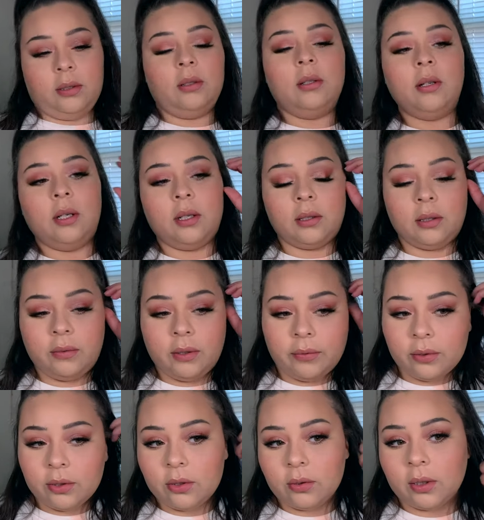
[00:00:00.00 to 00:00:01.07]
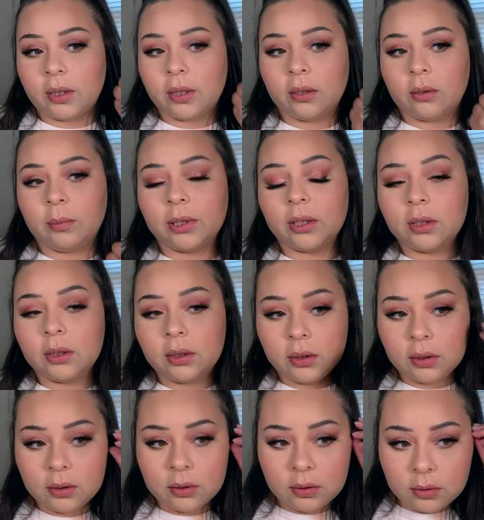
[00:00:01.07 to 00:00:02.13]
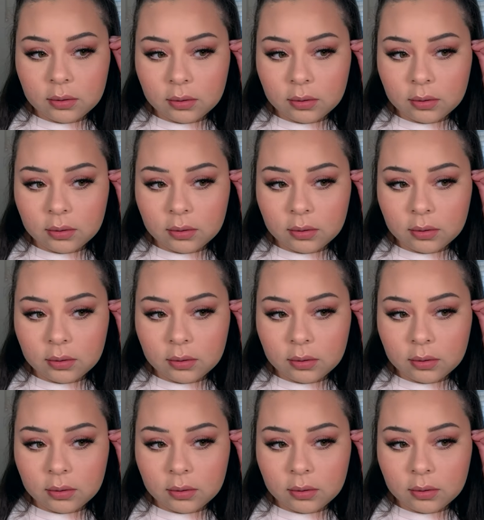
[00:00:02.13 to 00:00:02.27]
Oh, I love having short hair. Oh my goodness.